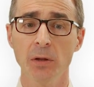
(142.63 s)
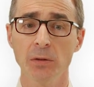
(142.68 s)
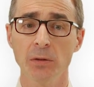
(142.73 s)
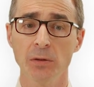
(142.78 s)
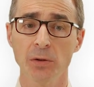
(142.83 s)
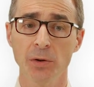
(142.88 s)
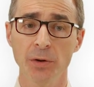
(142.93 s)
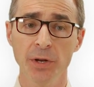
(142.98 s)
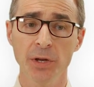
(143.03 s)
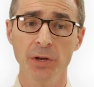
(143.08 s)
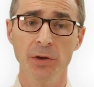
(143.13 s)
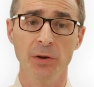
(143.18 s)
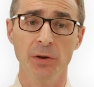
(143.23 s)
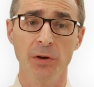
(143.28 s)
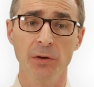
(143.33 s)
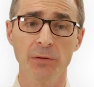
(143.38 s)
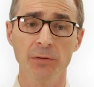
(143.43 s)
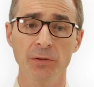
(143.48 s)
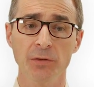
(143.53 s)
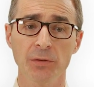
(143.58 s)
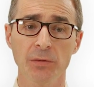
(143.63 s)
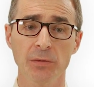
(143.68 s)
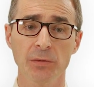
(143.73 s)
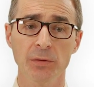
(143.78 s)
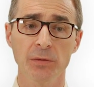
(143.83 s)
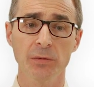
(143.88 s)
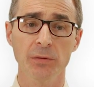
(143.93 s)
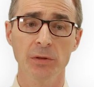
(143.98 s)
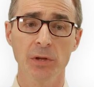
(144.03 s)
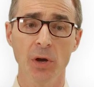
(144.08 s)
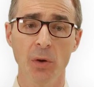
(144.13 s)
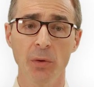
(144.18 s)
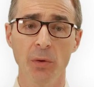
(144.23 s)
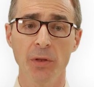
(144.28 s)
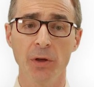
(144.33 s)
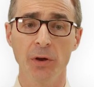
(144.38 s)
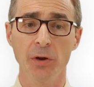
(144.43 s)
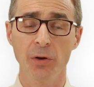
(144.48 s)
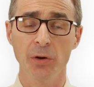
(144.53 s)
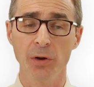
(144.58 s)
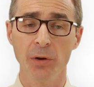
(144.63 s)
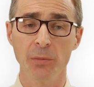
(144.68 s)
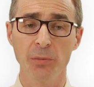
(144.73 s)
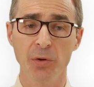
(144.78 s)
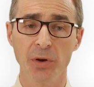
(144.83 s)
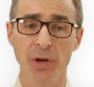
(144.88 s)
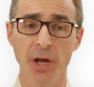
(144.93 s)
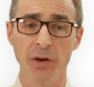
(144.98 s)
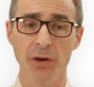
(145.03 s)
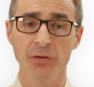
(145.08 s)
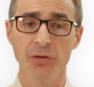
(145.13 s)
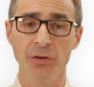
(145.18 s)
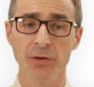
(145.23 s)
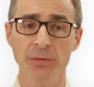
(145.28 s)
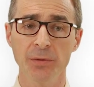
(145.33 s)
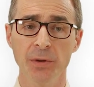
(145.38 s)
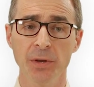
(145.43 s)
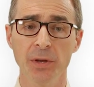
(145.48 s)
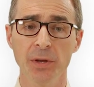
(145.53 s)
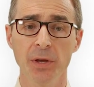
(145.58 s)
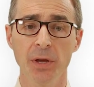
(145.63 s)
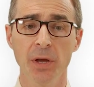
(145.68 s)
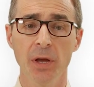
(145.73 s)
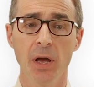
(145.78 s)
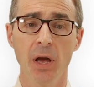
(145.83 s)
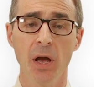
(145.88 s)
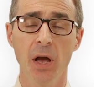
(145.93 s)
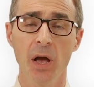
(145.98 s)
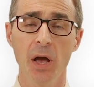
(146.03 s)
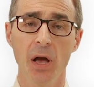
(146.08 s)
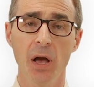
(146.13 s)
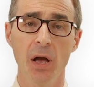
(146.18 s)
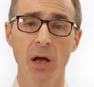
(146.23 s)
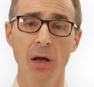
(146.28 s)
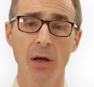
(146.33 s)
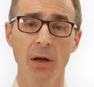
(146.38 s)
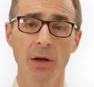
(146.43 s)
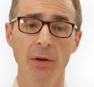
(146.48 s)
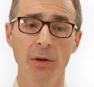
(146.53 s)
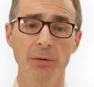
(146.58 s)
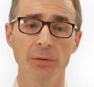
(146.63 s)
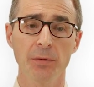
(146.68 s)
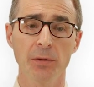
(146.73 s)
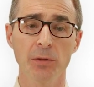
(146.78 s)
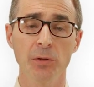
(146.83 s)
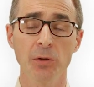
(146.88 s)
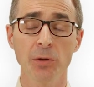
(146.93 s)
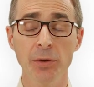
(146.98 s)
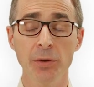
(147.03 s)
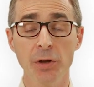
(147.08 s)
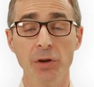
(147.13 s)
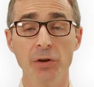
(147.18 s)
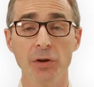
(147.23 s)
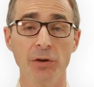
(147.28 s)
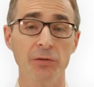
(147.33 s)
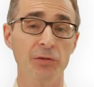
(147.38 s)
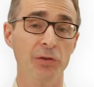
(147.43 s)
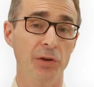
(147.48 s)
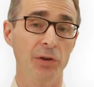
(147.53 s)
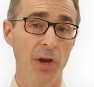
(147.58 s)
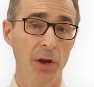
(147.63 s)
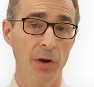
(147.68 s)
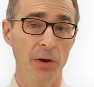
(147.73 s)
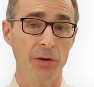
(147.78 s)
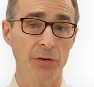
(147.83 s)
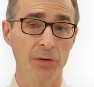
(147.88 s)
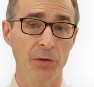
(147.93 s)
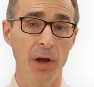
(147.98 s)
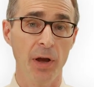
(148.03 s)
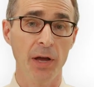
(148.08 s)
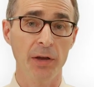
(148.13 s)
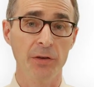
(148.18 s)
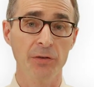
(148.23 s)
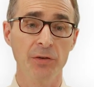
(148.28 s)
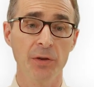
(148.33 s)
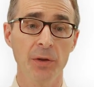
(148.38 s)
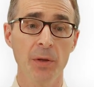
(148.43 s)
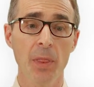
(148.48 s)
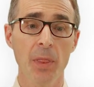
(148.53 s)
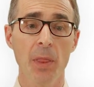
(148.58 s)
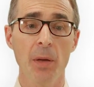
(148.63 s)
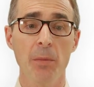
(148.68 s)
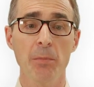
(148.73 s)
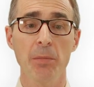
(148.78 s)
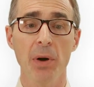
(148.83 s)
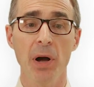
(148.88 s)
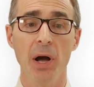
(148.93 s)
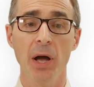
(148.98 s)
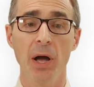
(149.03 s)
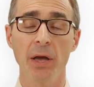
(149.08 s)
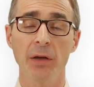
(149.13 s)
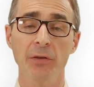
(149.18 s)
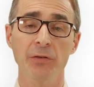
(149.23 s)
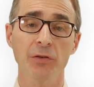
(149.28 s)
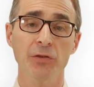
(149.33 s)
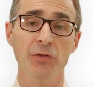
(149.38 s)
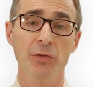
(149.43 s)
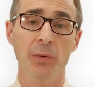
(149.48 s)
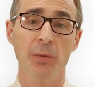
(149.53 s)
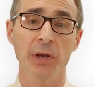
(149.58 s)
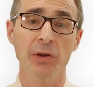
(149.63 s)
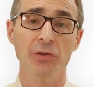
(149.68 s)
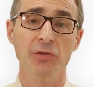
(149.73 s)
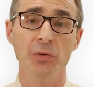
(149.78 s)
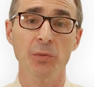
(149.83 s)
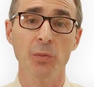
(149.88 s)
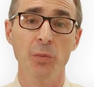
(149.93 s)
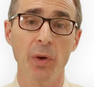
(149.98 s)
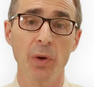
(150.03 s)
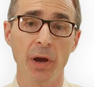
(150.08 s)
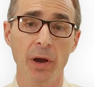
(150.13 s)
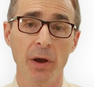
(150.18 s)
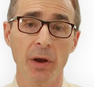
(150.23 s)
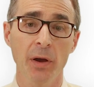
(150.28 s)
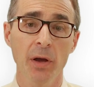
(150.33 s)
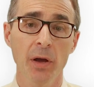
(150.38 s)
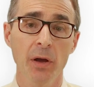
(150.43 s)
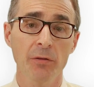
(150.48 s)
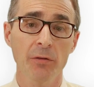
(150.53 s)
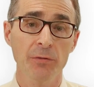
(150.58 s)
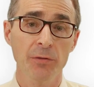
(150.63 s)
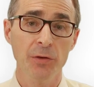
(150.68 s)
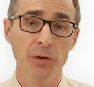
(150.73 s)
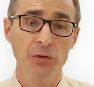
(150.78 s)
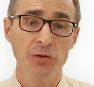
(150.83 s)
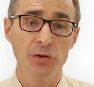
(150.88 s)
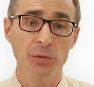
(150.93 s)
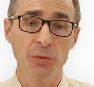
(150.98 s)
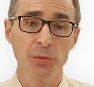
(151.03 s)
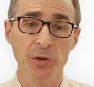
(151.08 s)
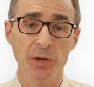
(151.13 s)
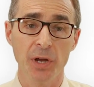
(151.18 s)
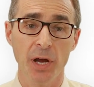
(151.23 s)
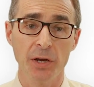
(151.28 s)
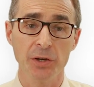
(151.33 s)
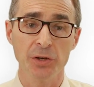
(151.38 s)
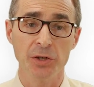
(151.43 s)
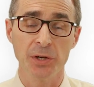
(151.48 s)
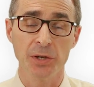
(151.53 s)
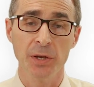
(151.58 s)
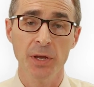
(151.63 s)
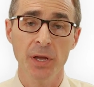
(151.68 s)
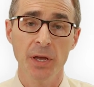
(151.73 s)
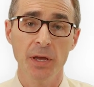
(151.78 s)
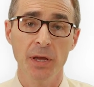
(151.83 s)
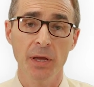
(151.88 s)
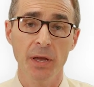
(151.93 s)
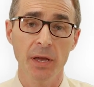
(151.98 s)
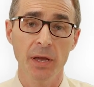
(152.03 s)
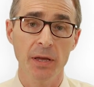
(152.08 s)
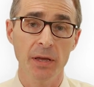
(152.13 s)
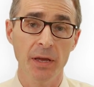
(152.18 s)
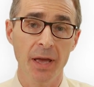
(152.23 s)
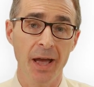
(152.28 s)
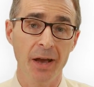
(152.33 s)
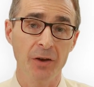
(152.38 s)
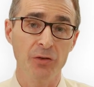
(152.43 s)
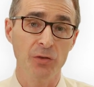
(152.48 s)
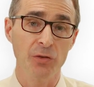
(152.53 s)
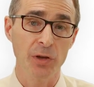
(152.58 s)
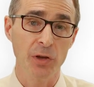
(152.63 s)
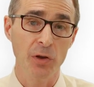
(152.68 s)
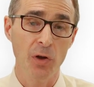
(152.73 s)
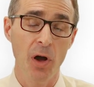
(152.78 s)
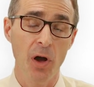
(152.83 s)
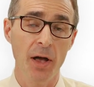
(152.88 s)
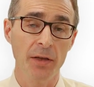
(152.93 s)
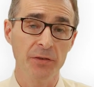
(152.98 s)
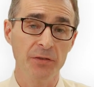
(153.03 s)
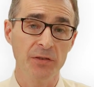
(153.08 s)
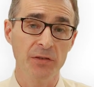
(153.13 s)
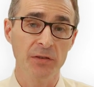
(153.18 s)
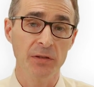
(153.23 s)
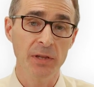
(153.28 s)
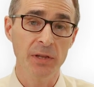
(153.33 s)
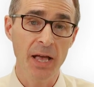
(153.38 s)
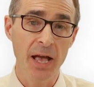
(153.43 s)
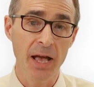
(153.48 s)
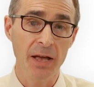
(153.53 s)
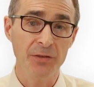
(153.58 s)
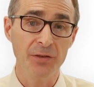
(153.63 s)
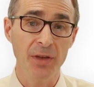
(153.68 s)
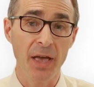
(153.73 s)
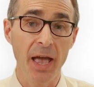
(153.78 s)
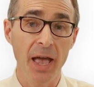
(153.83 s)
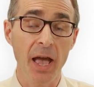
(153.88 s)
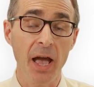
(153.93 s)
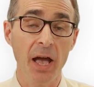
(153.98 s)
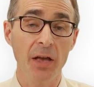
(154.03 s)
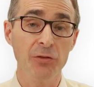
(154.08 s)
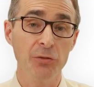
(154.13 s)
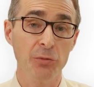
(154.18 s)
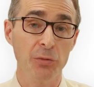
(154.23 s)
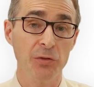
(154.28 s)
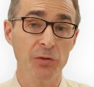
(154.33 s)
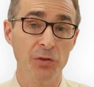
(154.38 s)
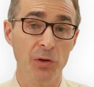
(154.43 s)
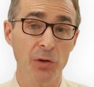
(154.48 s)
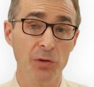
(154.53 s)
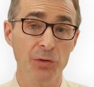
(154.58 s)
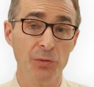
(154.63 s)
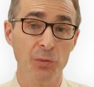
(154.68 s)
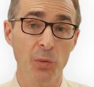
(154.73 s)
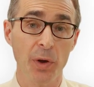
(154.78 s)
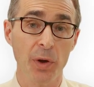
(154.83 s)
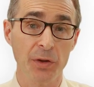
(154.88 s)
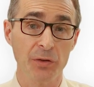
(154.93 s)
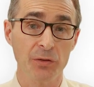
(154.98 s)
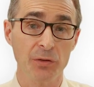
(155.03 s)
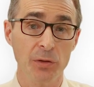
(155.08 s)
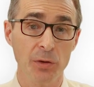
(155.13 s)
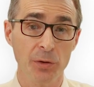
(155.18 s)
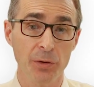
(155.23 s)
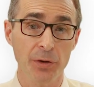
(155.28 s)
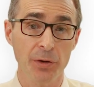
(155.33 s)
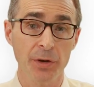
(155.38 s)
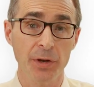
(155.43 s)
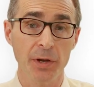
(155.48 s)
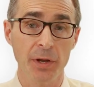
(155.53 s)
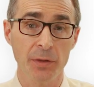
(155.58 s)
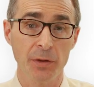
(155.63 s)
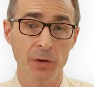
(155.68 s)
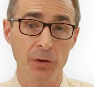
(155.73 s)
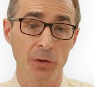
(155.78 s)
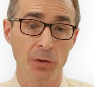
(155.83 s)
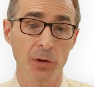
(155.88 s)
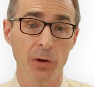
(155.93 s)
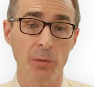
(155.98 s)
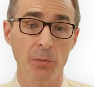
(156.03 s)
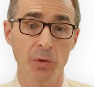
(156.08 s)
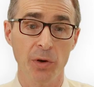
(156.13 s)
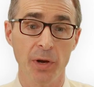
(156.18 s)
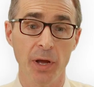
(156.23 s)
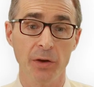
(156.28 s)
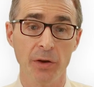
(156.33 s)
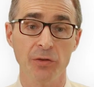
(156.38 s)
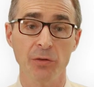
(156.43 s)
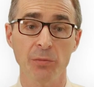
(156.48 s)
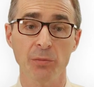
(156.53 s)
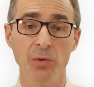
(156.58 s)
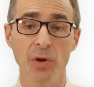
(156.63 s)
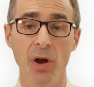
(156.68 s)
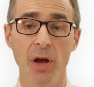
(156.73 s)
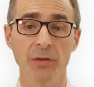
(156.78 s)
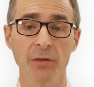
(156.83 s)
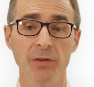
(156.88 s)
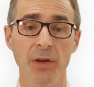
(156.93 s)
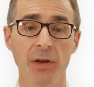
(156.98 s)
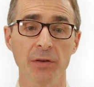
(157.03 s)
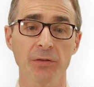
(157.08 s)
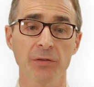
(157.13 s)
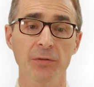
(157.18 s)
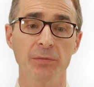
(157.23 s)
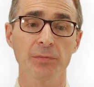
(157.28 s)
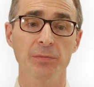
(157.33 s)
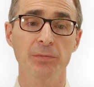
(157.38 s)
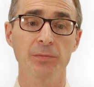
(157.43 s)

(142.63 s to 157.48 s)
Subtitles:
Learning curves lower the current production. Learning curves are characterized by a situation where future production actually costs less as a result of what is learned in the current production process.